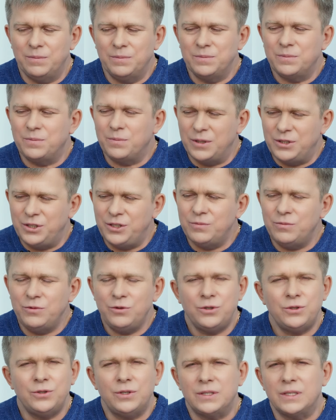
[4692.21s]
Why else
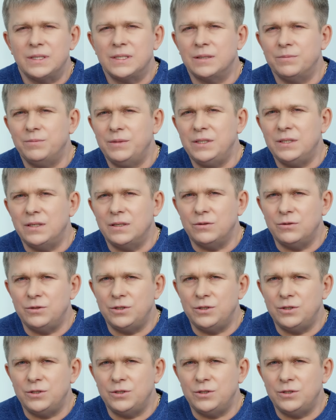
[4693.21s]
is this event so